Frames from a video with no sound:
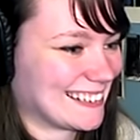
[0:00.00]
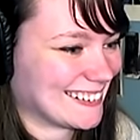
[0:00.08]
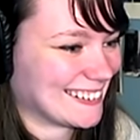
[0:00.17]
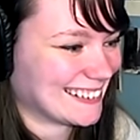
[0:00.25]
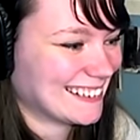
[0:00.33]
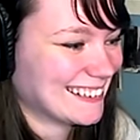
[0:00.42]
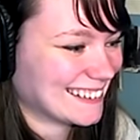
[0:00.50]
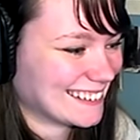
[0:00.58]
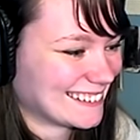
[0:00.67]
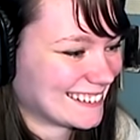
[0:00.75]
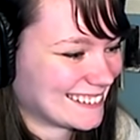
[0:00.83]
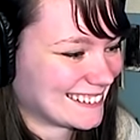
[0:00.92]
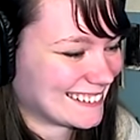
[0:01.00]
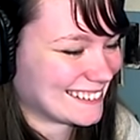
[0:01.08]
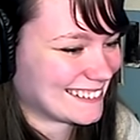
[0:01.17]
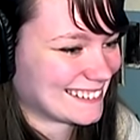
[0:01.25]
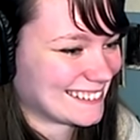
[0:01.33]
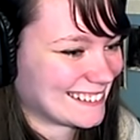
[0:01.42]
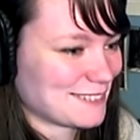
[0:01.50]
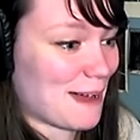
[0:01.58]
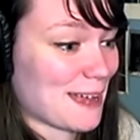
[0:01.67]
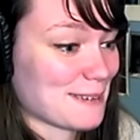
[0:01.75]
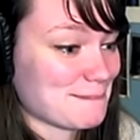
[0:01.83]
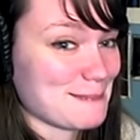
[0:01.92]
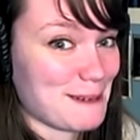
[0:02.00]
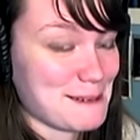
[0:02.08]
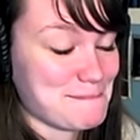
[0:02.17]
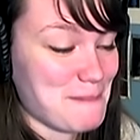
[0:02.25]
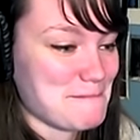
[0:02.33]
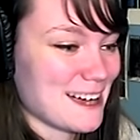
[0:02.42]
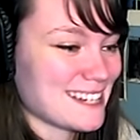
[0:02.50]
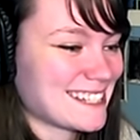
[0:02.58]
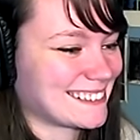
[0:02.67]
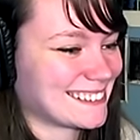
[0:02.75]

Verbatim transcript: Mike, Mike, Mike, Mike, Mike. Mike, Mike, Mike, Mike, Mike.